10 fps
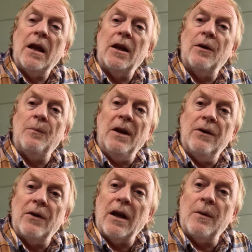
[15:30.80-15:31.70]
In the
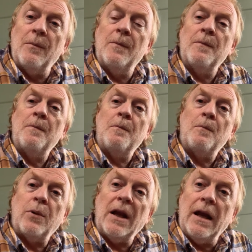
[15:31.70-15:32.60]
meantime,
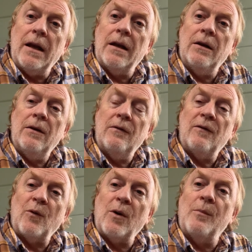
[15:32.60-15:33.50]
plan
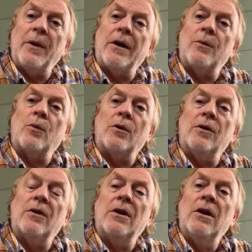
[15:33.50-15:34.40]
for a better
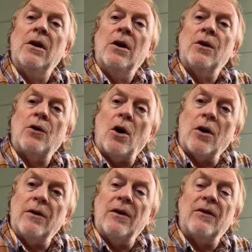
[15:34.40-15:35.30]
world.
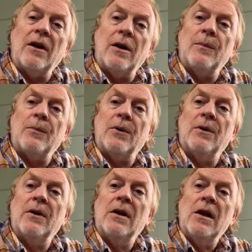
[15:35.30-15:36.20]
Talk this up.
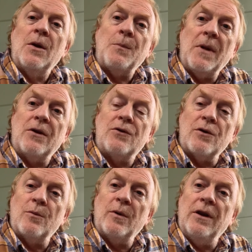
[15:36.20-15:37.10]
Make
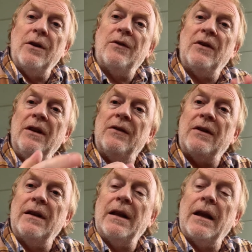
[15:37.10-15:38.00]
sure we seize
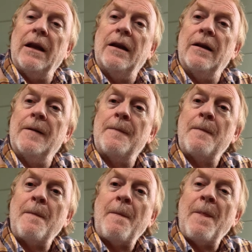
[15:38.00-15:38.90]
the day.
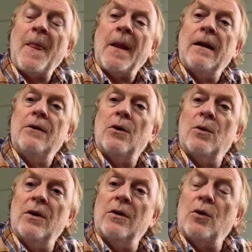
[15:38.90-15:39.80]

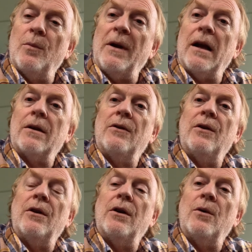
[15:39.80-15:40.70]
Don't go back to
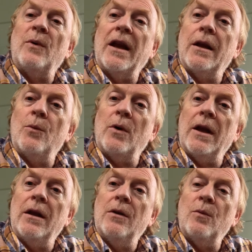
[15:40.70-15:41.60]
the Reagan
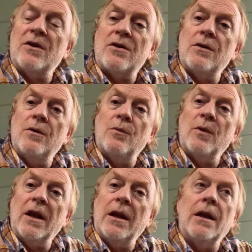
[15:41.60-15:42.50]
way, which
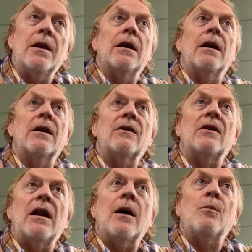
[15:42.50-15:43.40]
really has
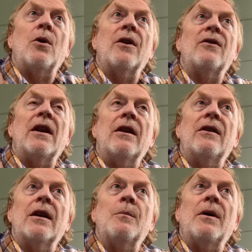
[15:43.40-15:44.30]
not brought us
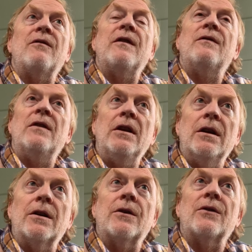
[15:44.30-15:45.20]
anything but 50
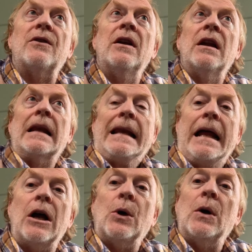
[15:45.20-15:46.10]
years
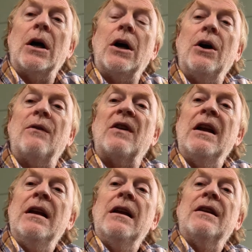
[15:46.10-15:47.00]
now of
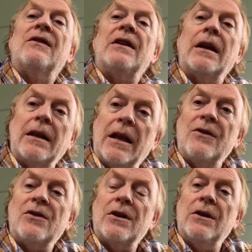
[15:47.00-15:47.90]

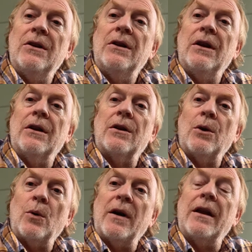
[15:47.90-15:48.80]
stagnation in the
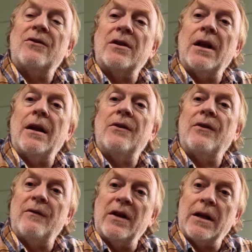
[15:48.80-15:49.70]
lower echelons
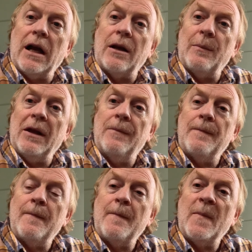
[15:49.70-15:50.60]
of the economy
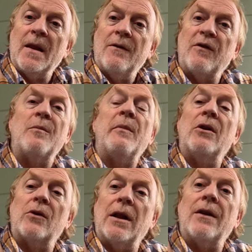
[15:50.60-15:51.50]
from the
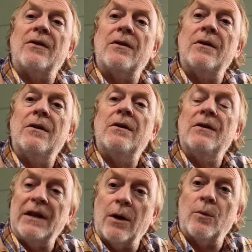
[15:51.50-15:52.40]
middle class
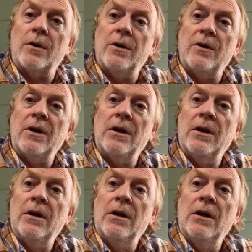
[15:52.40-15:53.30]
downward.
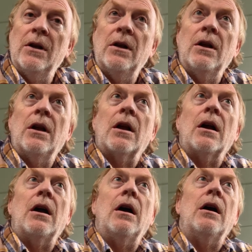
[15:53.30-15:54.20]

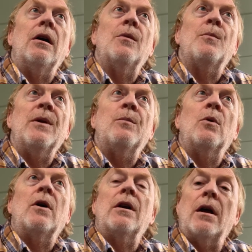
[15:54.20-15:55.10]
Uh,
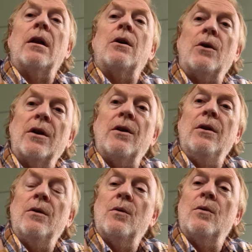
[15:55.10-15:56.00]
people are not
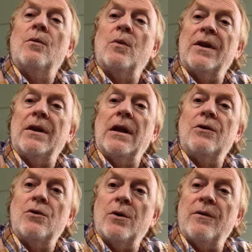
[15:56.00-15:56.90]
earning what they
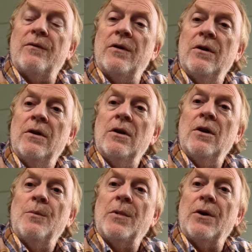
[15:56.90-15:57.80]
should have
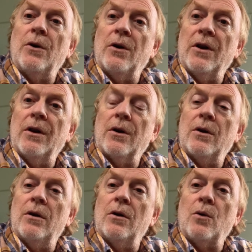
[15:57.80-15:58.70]
been earning
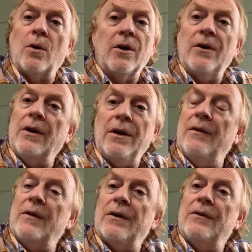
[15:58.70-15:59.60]
according to
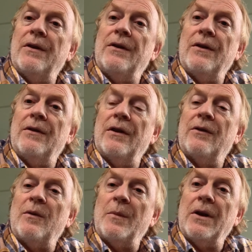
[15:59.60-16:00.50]
even
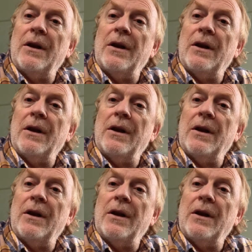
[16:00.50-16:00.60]
statistics from the